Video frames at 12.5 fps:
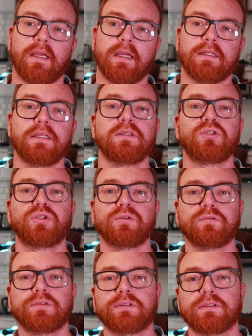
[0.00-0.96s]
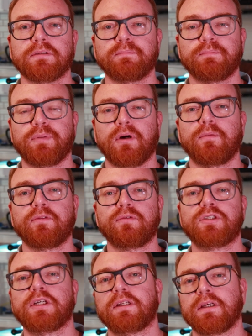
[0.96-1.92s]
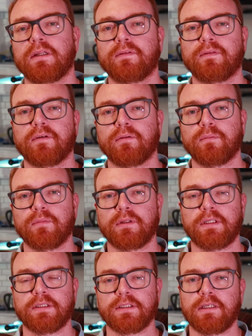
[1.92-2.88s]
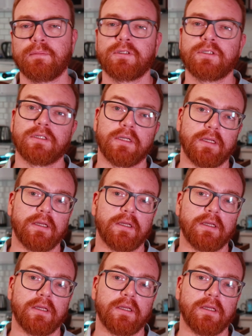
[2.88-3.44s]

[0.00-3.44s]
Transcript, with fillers: and then choose prompts to generate from this image.